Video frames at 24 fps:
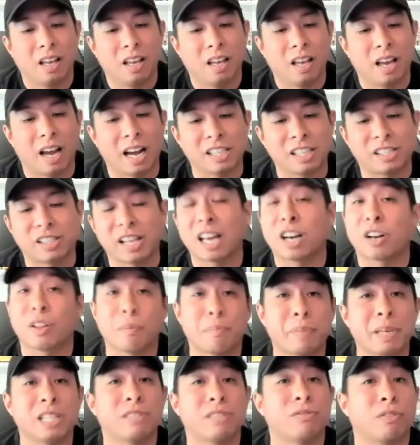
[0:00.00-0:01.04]
I sat on the
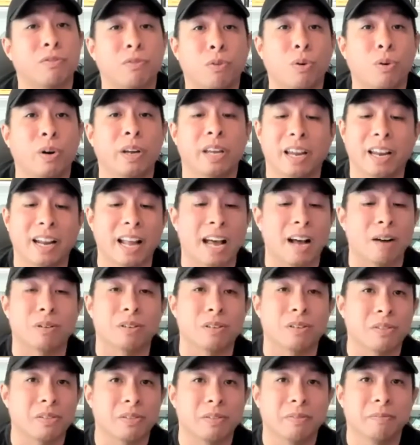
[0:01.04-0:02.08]
piece for 48
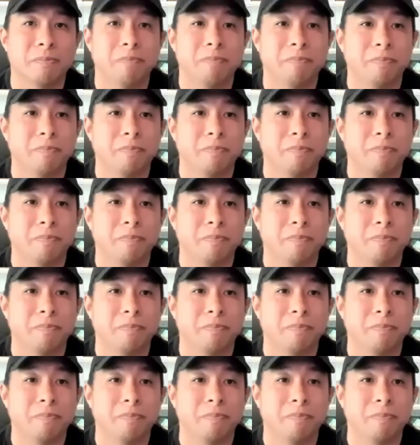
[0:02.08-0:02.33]
hours.